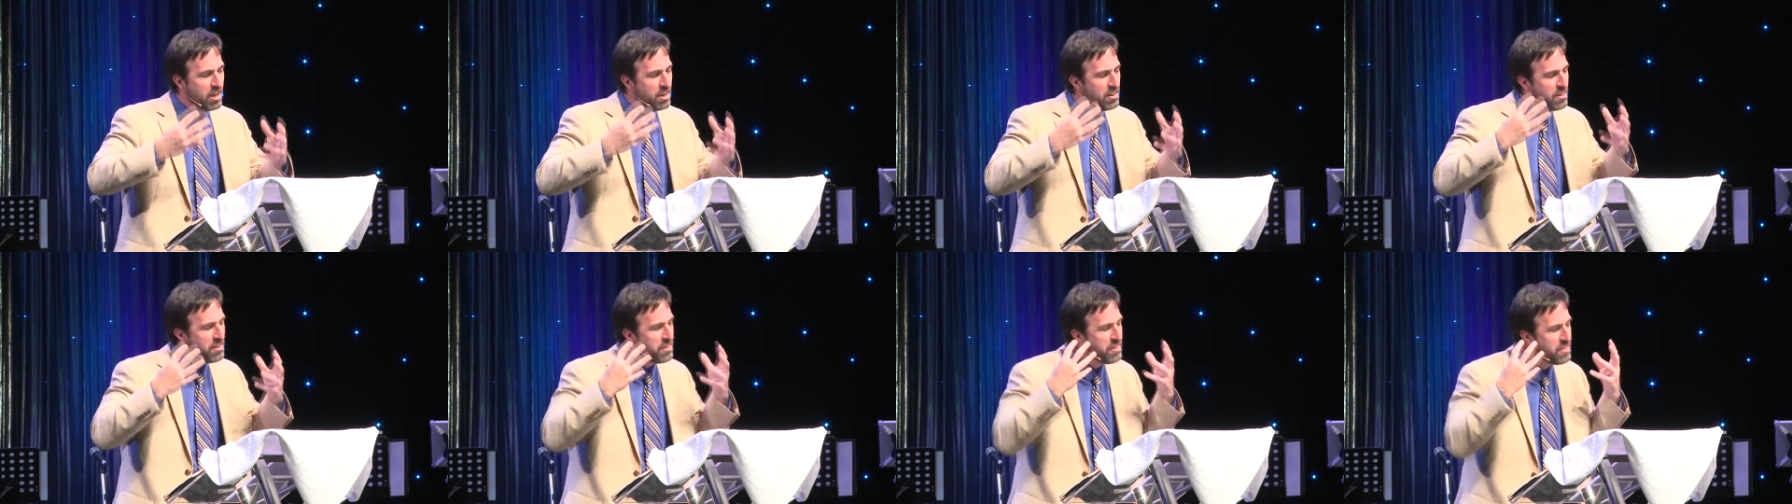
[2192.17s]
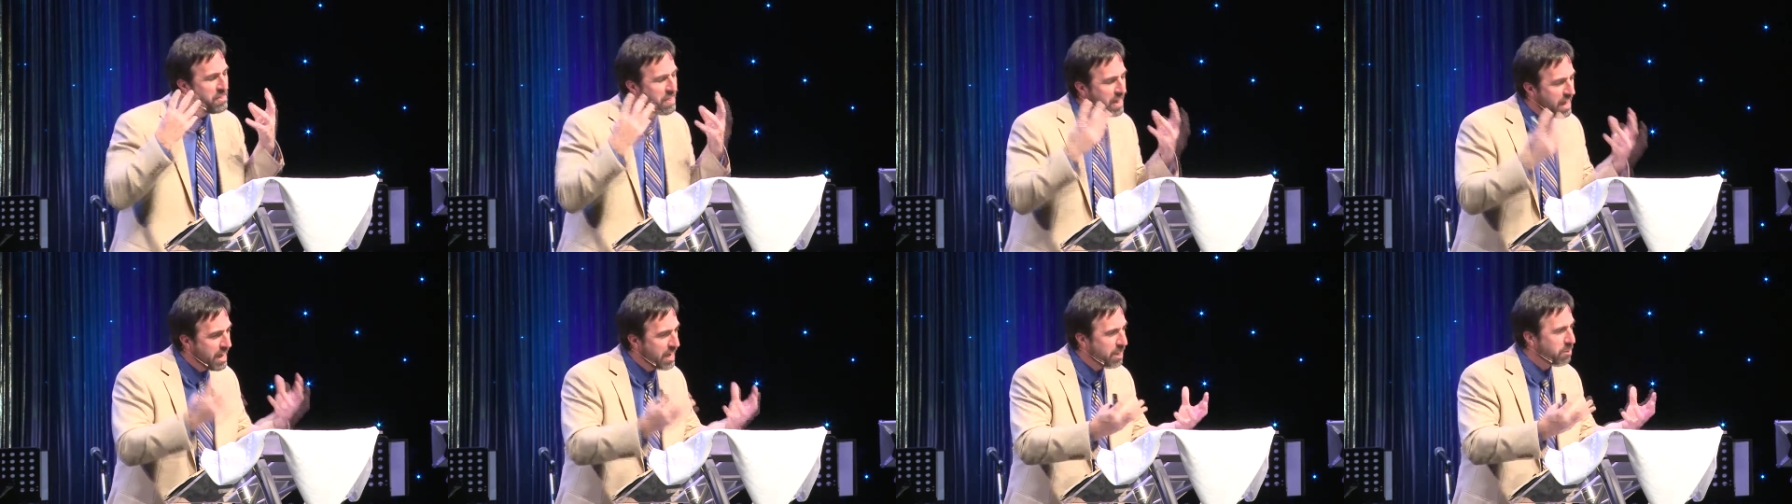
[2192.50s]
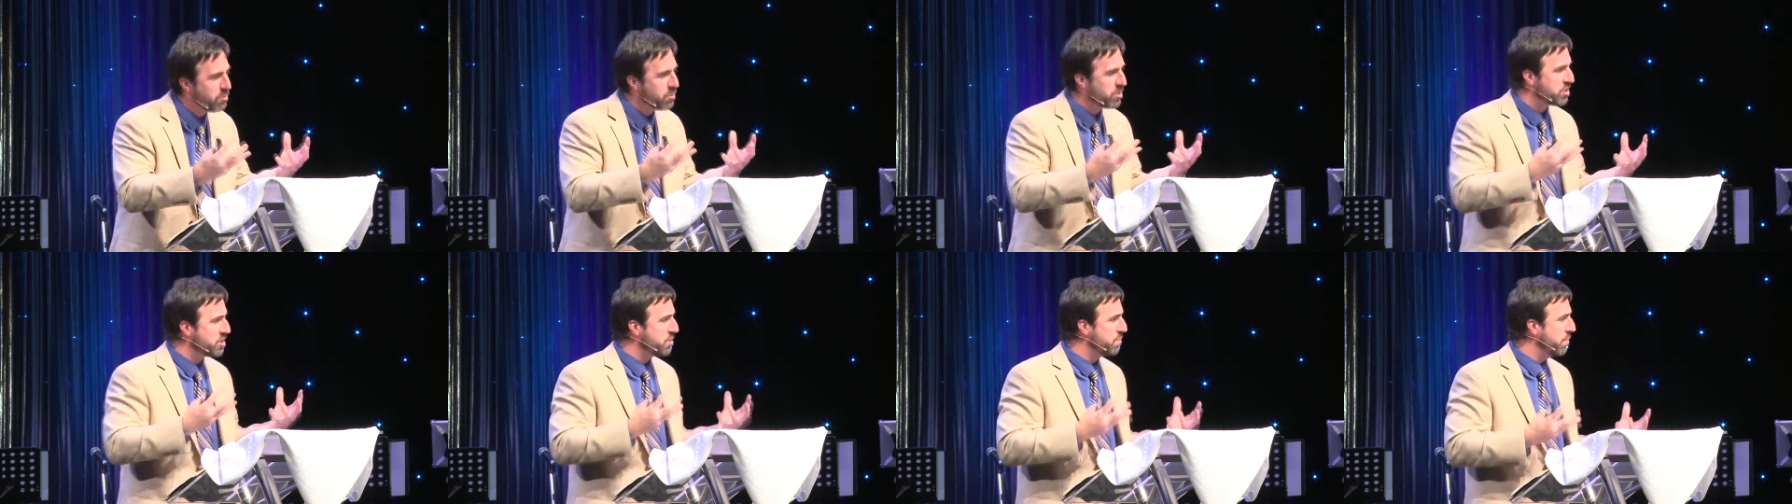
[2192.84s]
they
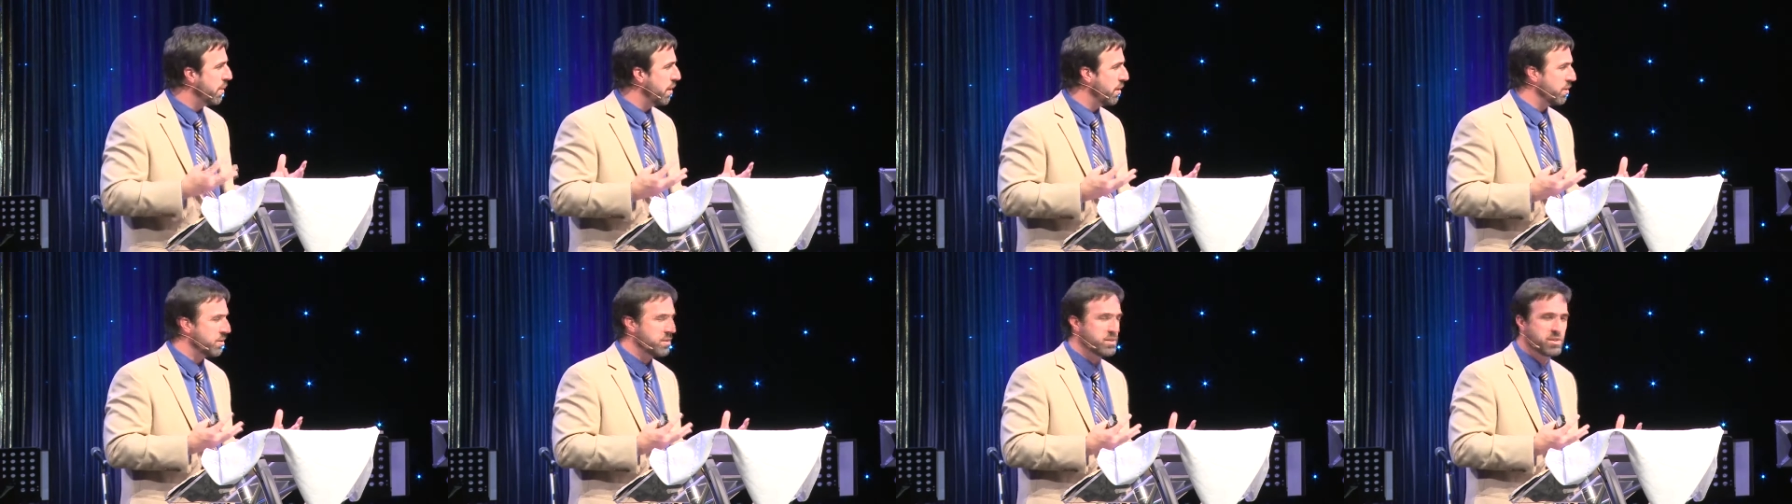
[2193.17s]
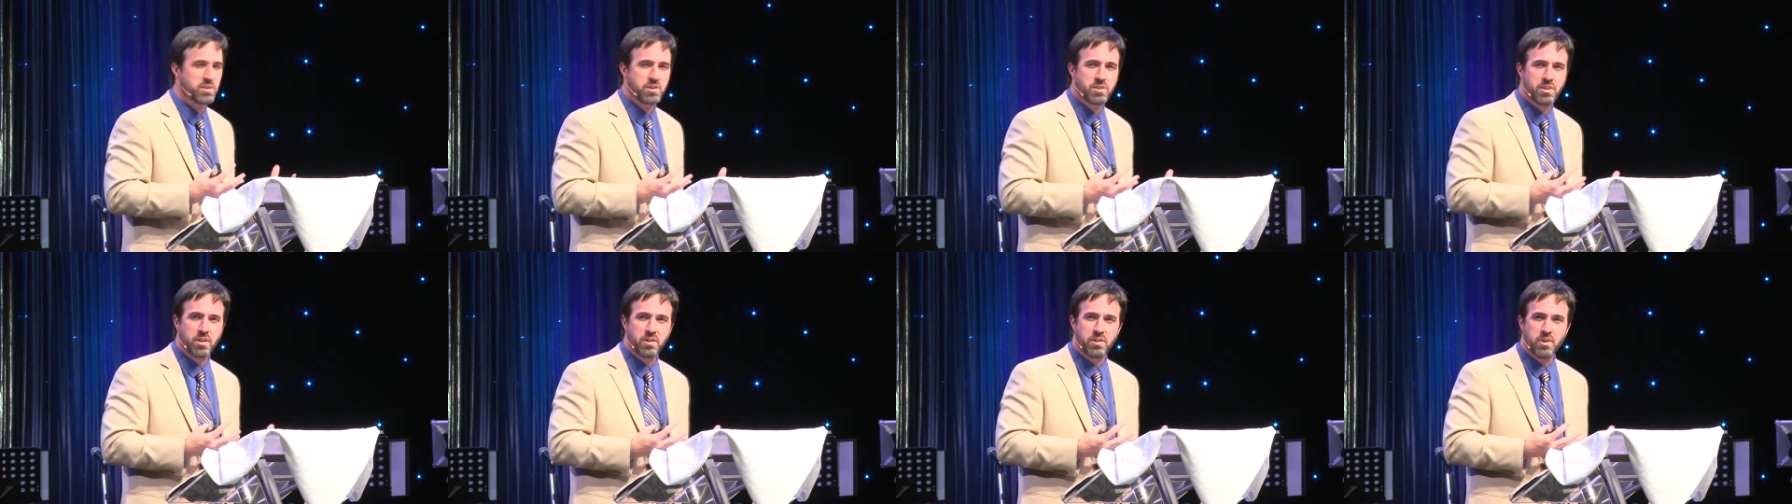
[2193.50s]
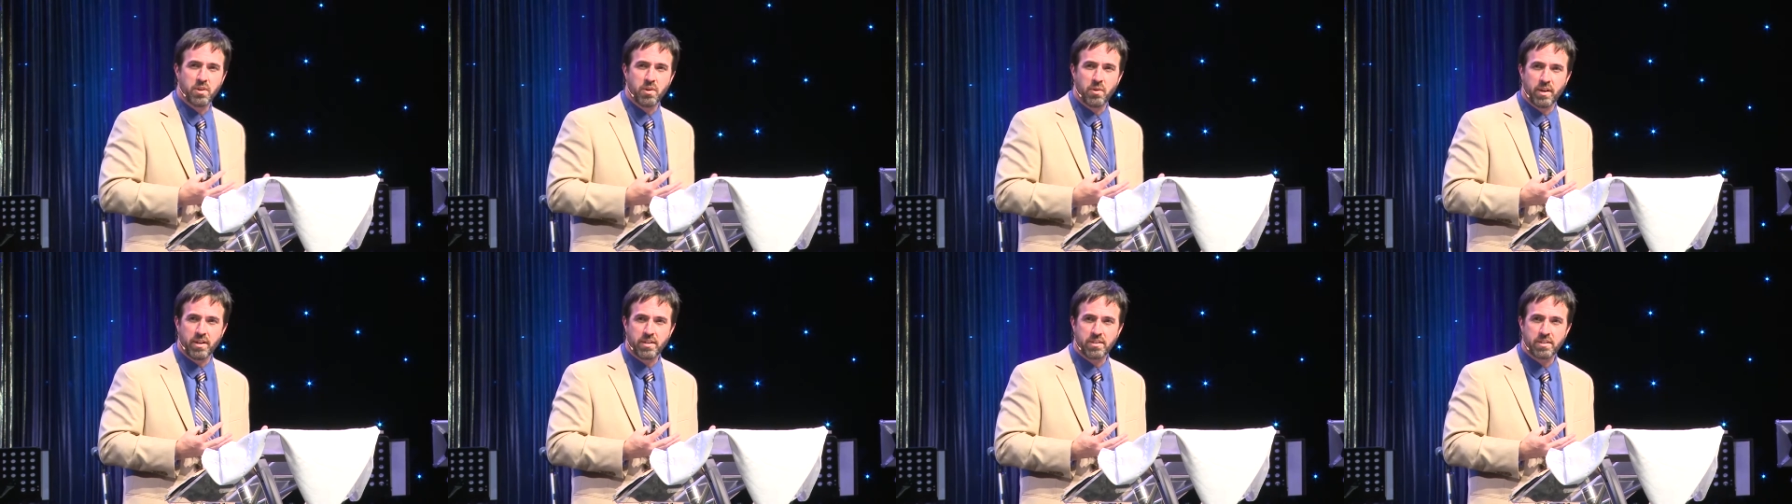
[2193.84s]
were supposed to
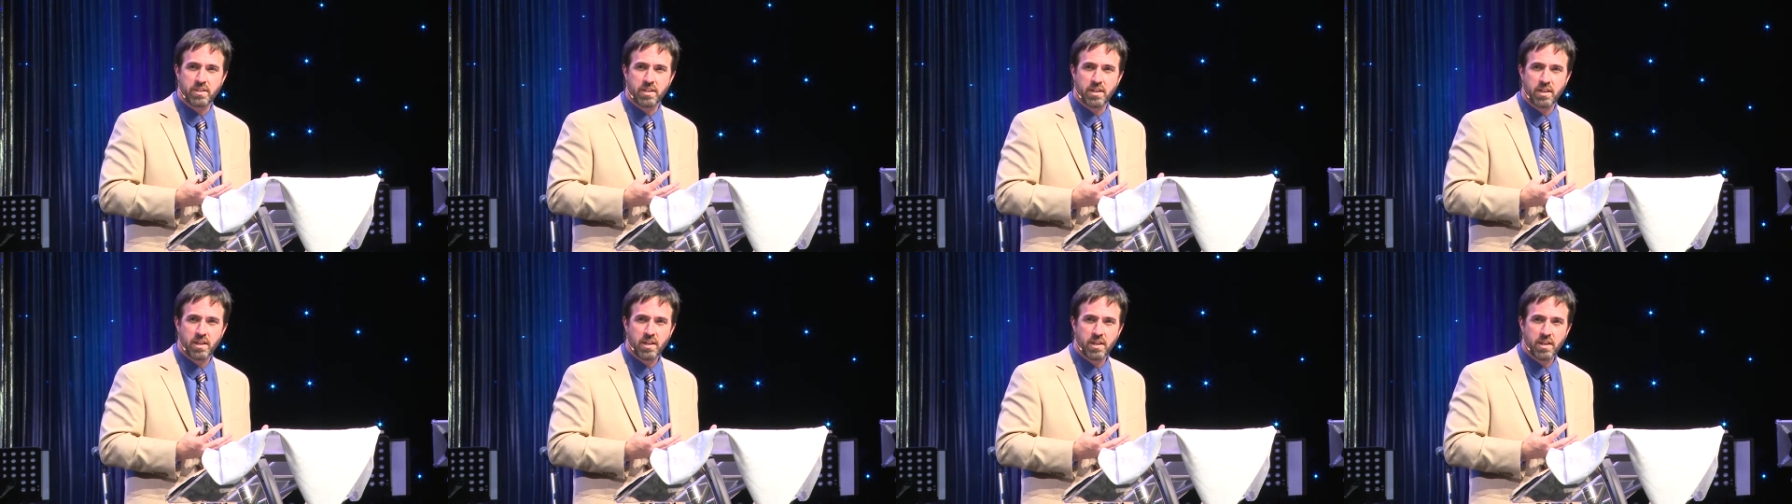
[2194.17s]
do it.